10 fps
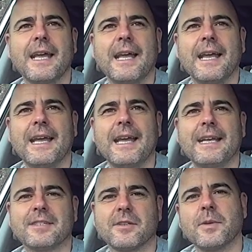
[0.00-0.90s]

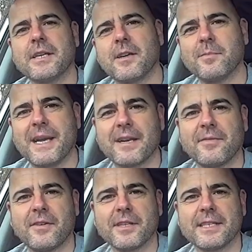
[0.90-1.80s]
So when I got back off
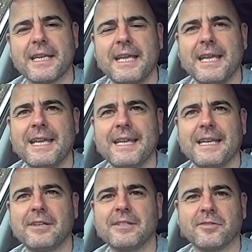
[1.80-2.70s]
holiday, I
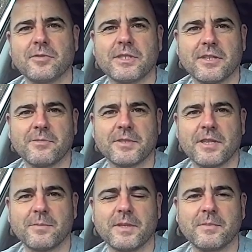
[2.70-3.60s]
got in touch with
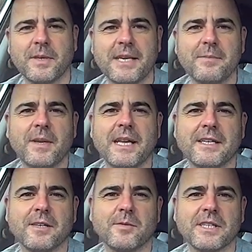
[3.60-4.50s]
Tomtom. Bearing in mind
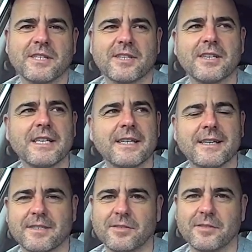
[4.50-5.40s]
the unit's 3
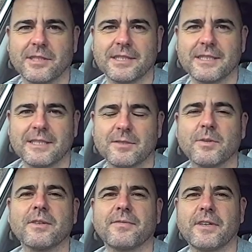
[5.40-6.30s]
years old, it's
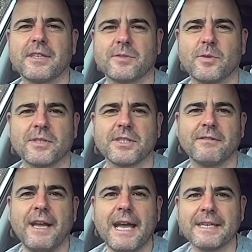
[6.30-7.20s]
one of the first ones at
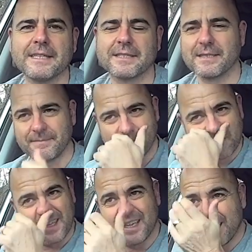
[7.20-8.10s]
Riders,
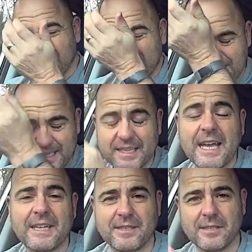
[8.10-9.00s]

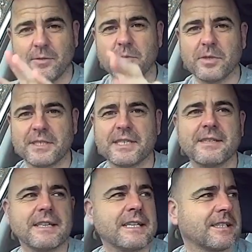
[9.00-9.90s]
that new
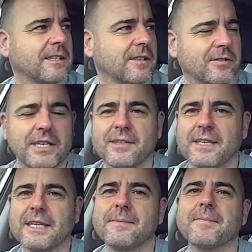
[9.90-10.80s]
series looking thing.